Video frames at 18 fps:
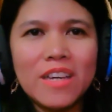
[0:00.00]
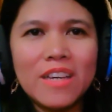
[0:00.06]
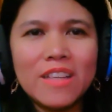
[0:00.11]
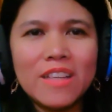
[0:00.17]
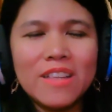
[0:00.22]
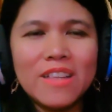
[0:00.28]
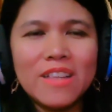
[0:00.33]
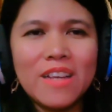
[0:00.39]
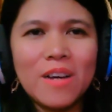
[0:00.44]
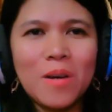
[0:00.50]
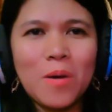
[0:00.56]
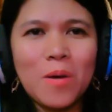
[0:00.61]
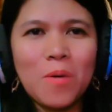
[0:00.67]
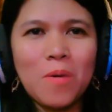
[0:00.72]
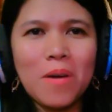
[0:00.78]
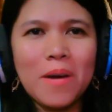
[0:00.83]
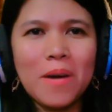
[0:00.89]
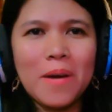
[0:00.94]
And
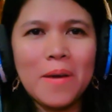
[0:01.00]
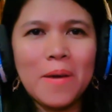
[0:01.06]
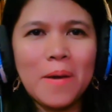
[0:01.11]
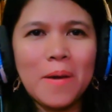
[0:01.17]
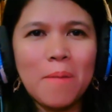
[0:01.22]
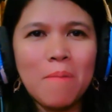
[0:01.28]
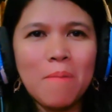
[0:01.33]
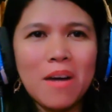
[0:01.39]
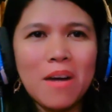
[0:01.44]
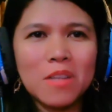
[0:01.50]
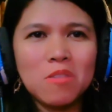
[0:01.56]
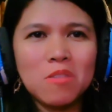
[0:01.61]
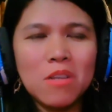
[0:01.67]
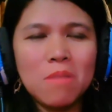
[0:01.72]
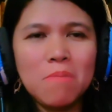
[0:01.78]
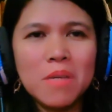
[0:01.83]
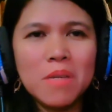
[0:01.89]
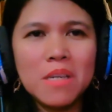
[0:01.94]
now I am
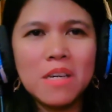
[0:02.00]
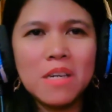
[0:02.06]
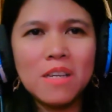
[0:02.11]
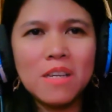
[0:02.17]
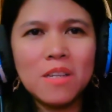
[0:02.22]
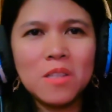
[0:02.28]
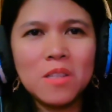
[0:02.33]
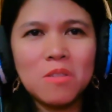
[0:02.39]
actually beginning